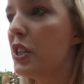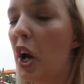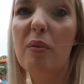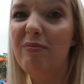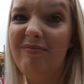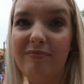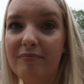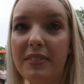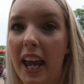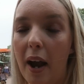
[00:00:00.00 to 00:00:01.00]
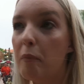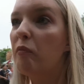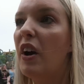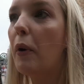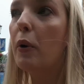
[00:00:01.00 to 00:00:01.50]
So yeah,
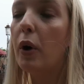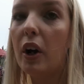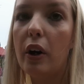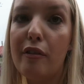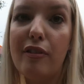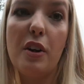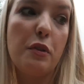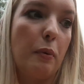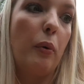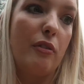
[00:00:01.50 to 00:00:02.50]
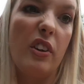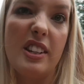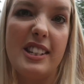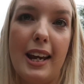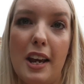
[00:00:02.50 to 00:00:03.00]
they won't work on our phones, but we've got
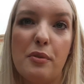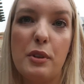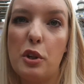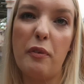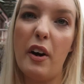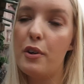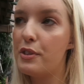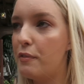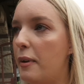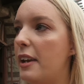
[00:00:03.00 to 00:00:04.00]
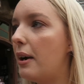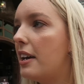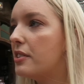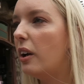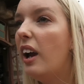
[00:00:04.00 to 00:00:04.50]
the tickets. We took photos of them
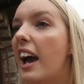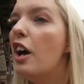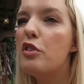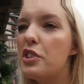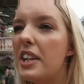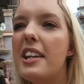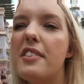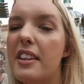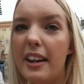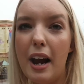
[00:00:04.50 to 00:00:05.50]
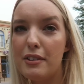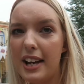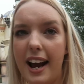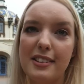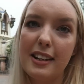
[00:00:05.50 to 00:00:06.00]
anyway, so it's just easier than having
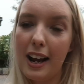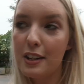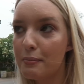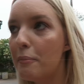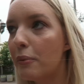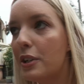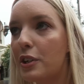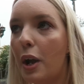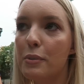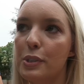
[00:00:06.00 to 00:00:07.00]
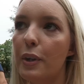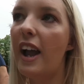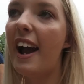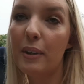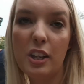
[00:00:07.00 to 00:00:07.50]
to ask a cast member each time and sort it
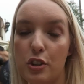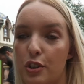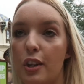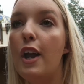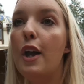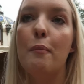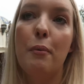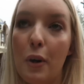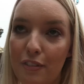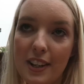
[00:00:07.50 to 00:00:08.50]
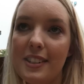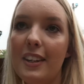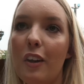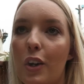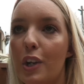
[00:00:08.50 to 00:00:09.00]
out. just put things
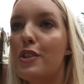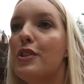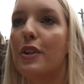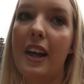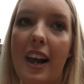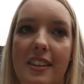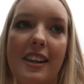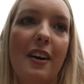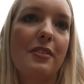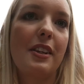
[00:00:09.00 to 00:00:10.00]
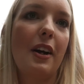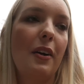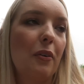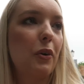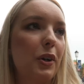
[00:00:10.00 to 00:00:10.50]
in lockers, sort that ourselves, so
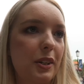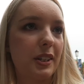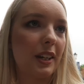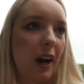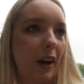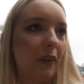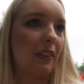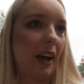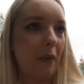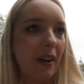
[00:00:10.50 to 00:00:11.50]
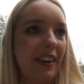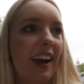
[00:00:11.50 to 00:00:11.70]
we're all good to go on that one.